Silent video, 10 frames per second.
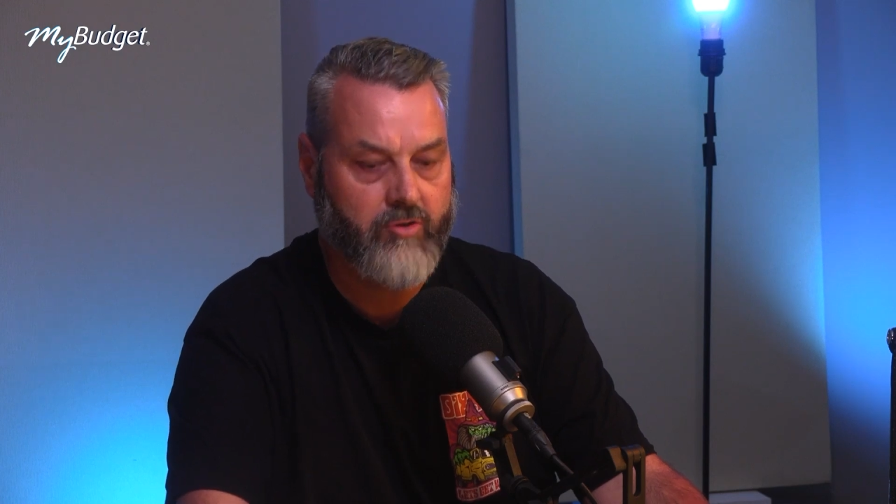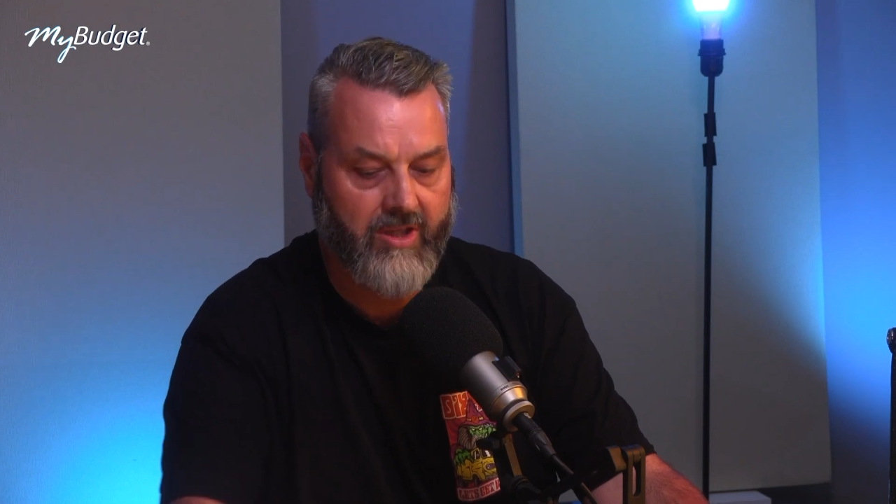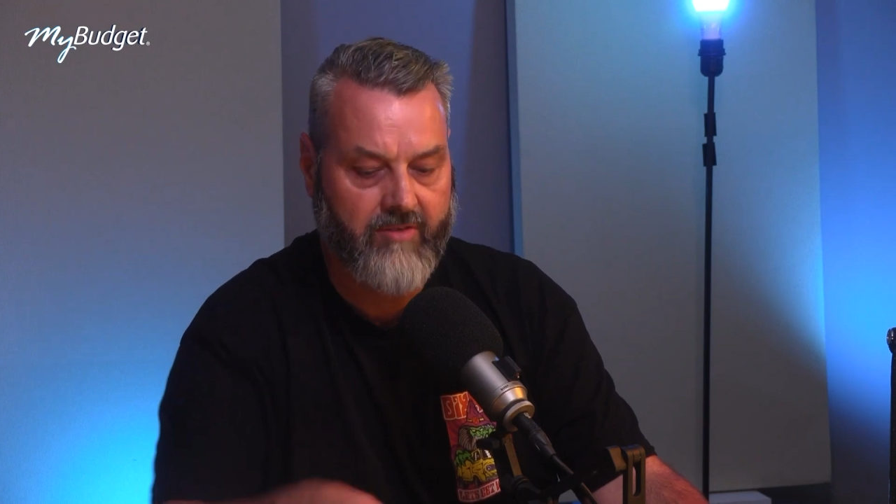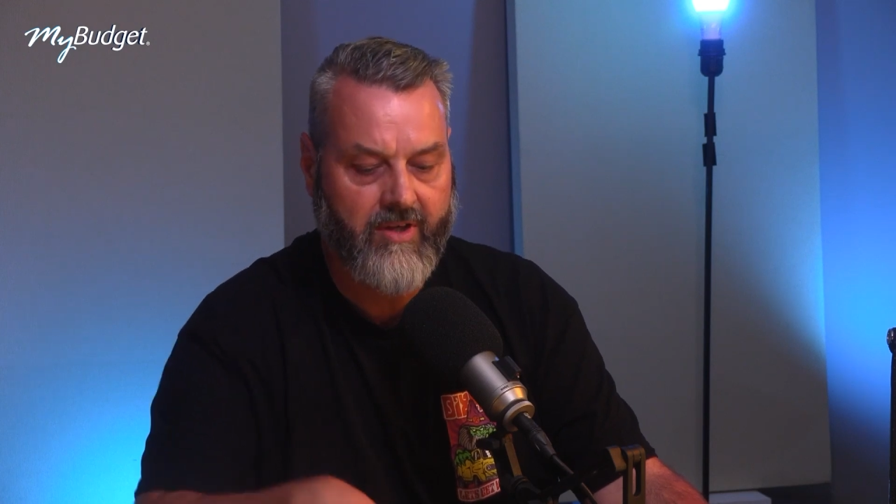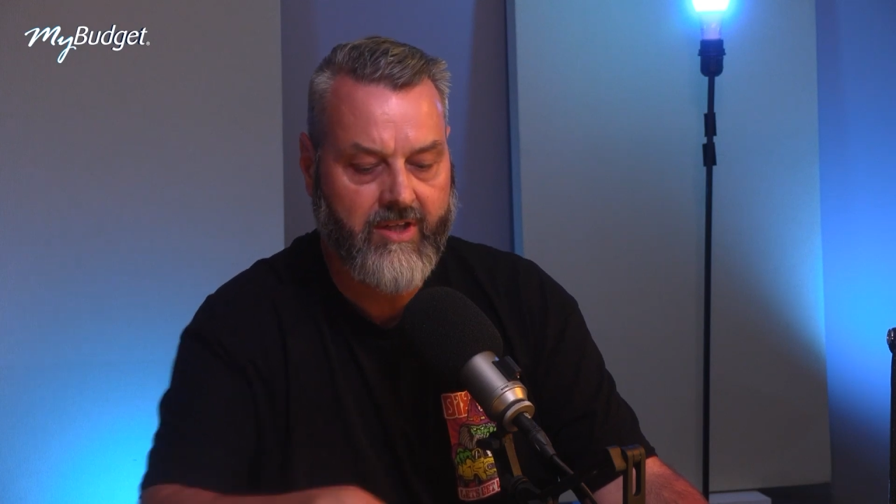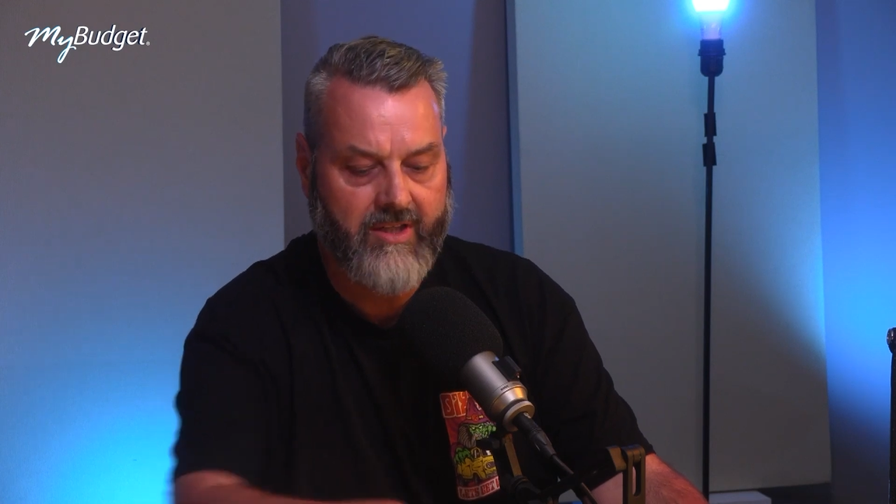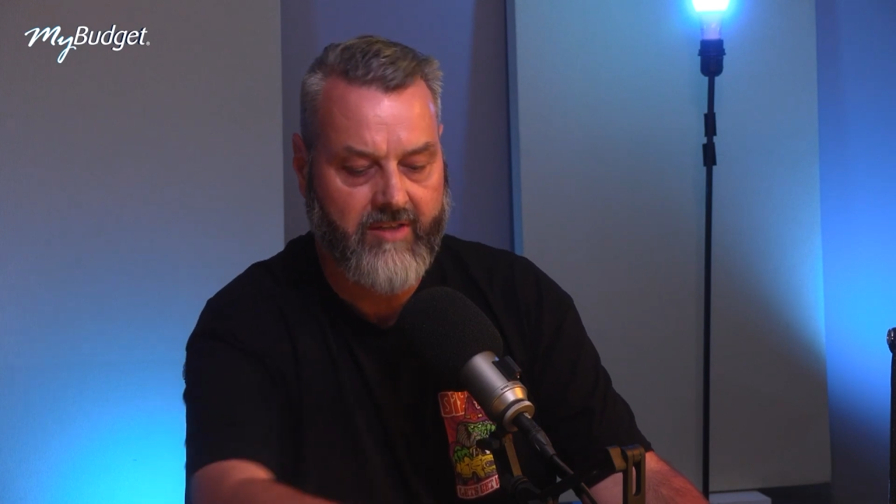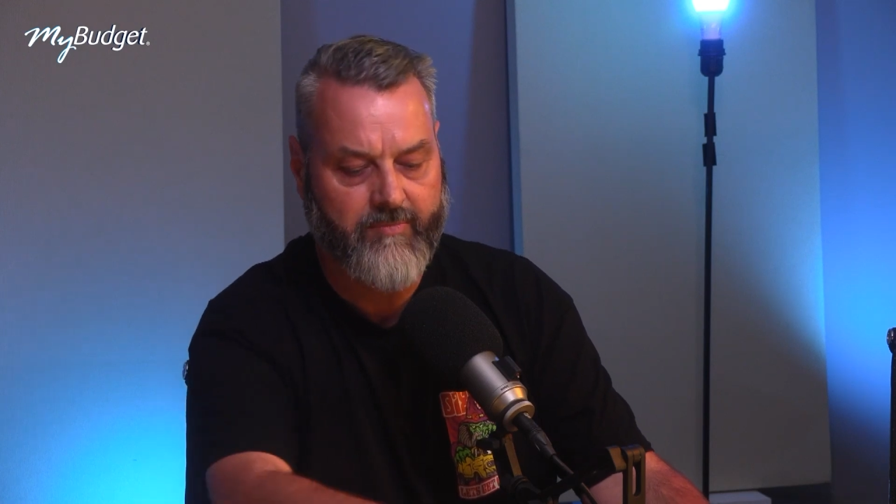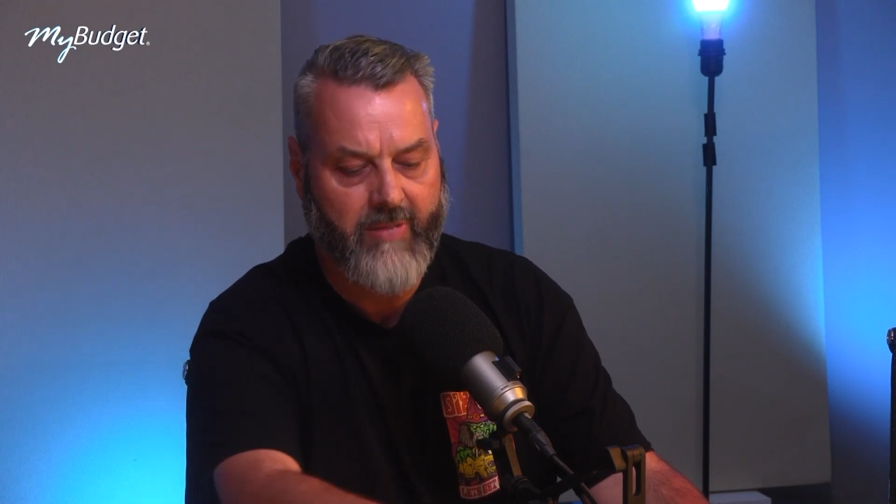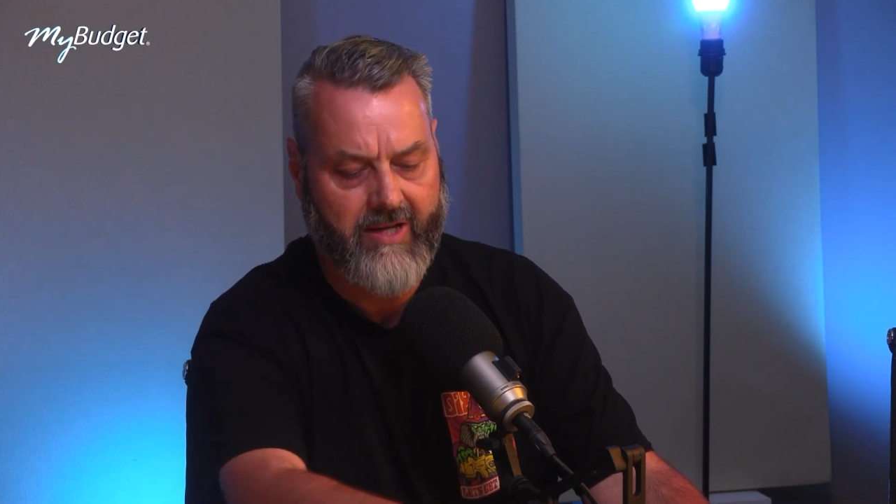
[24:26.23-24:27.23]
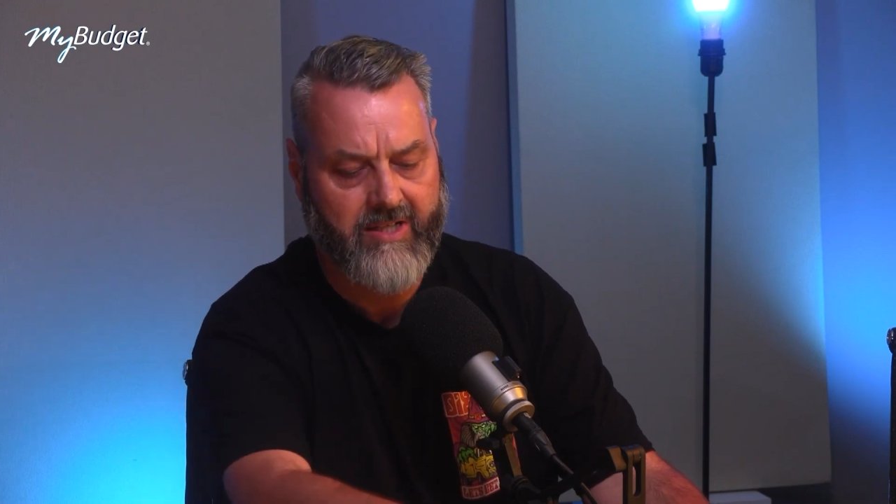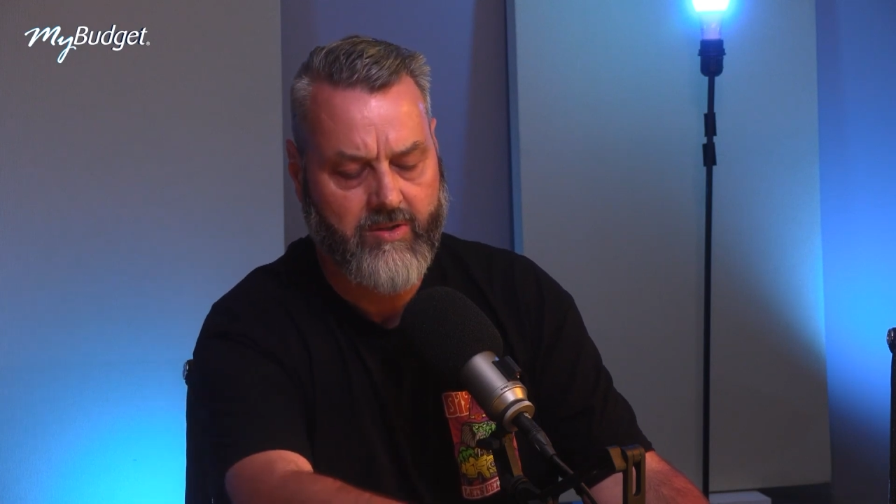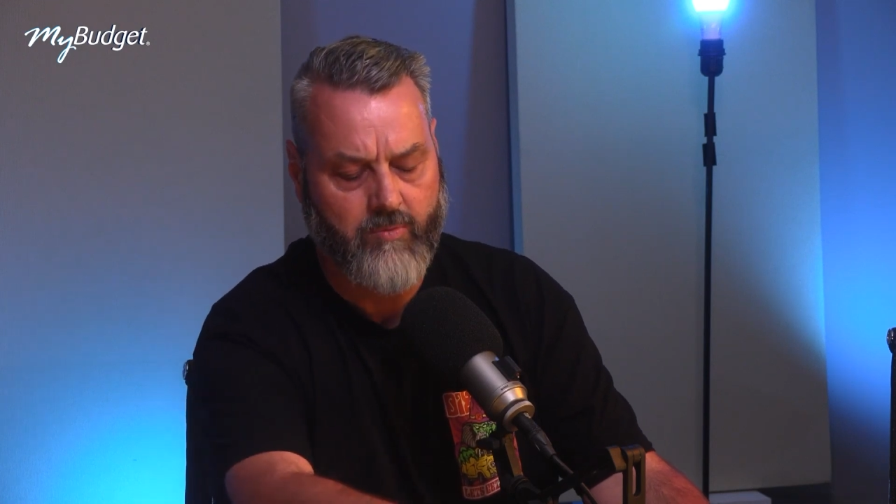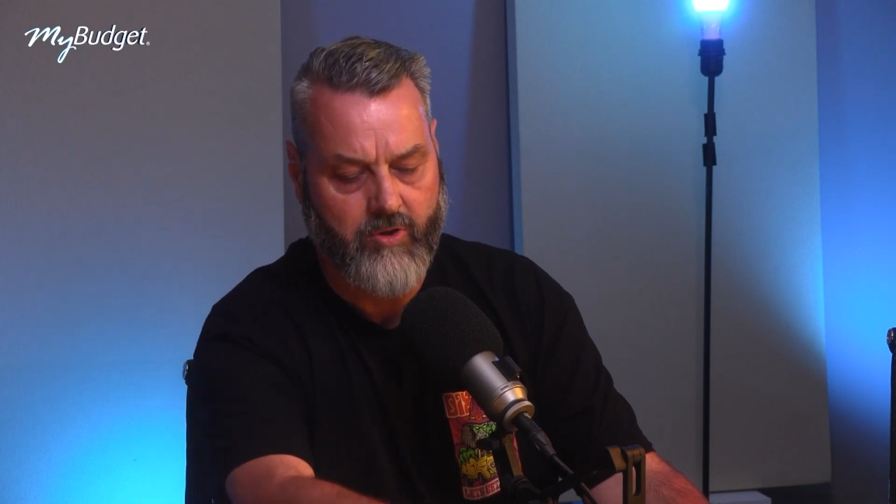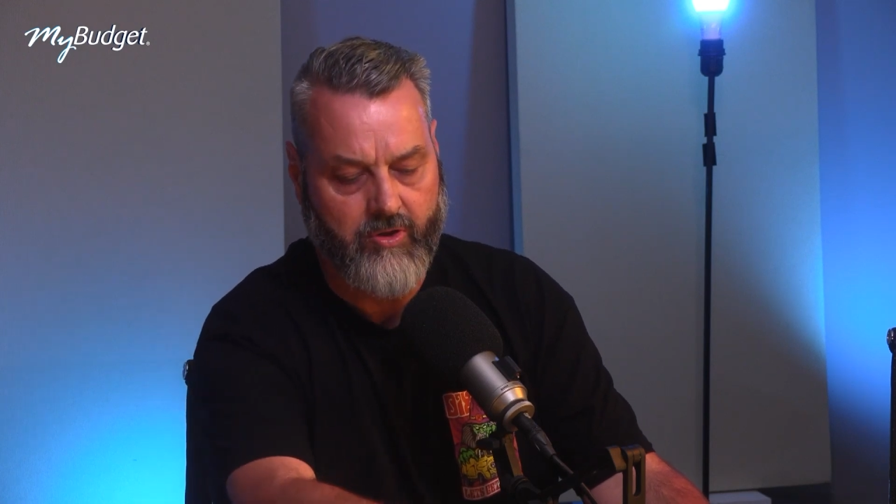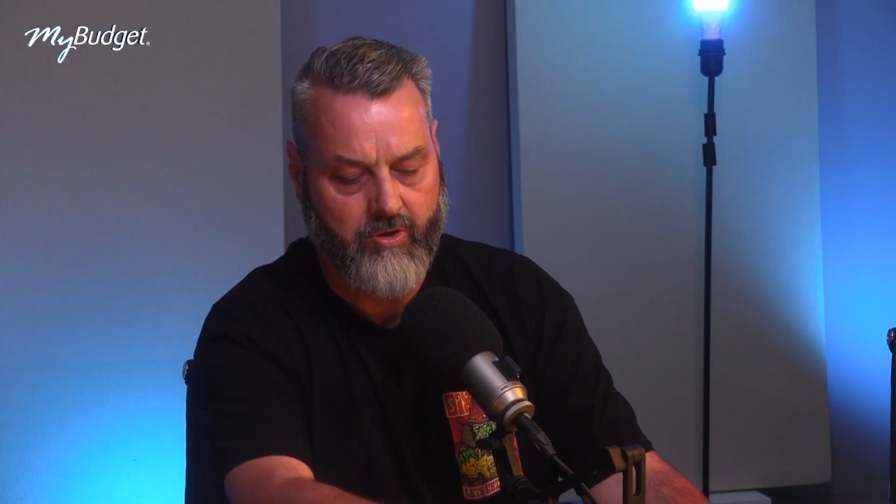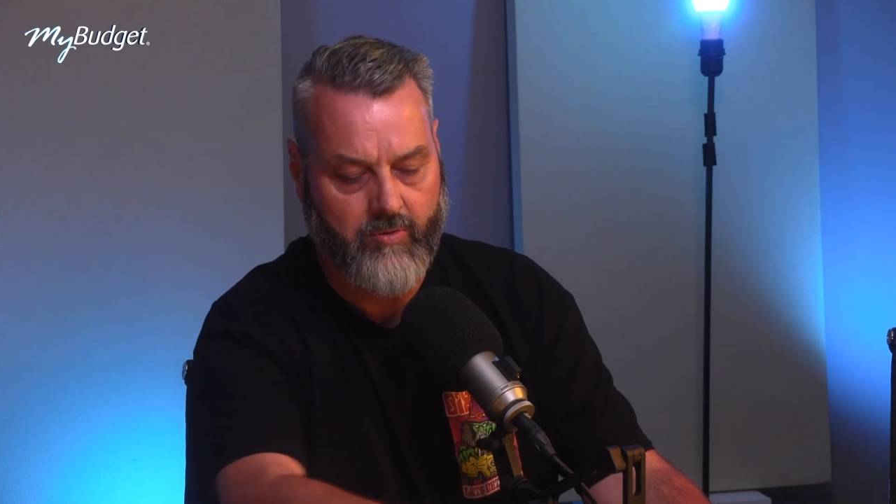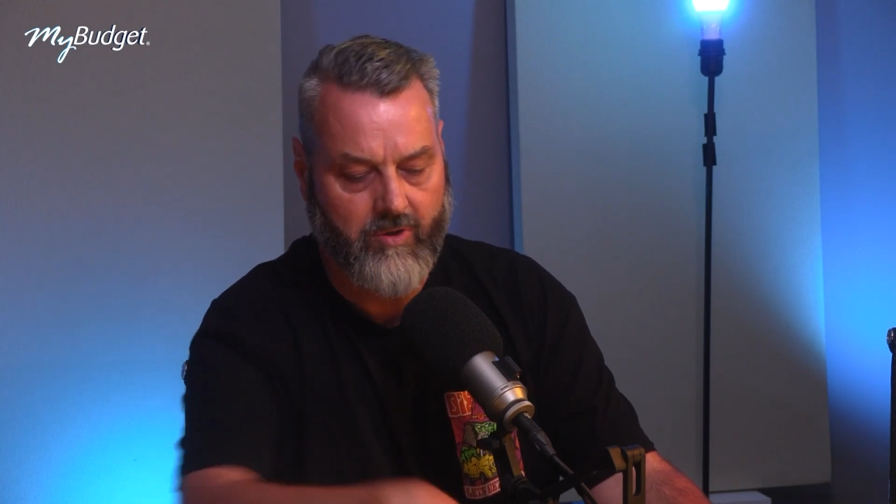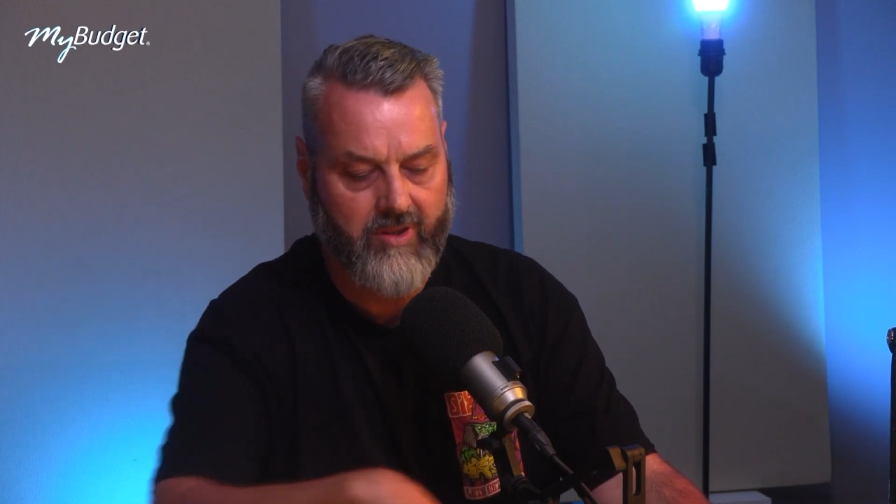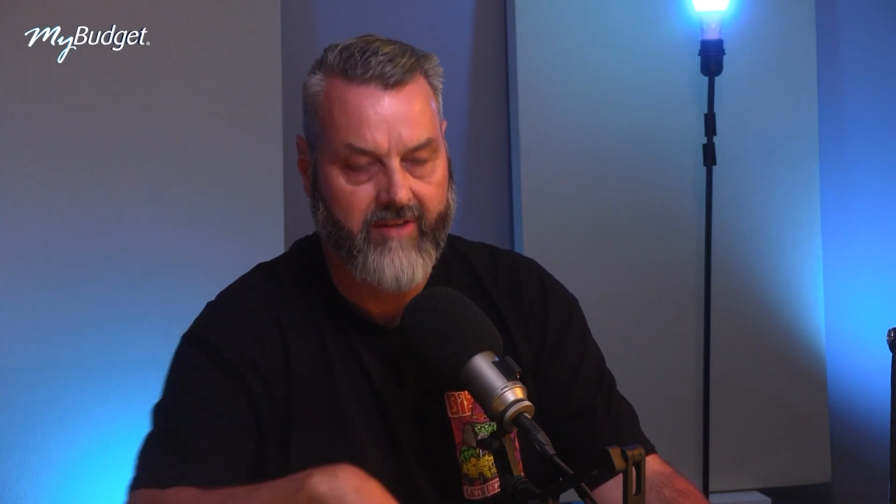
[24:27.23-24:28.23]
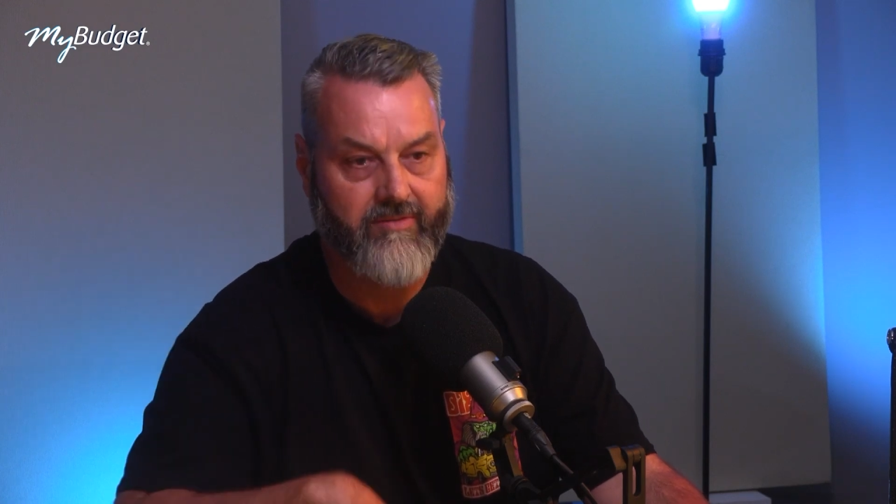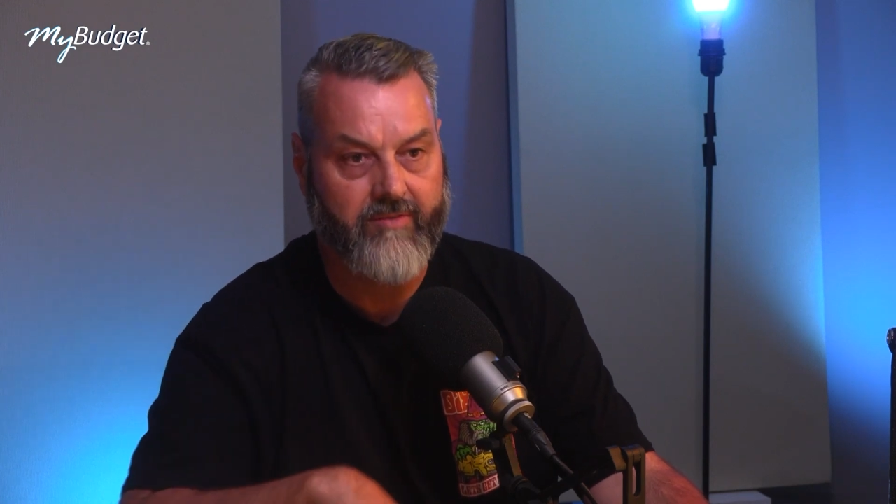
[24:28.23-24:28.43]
give back to the world what they've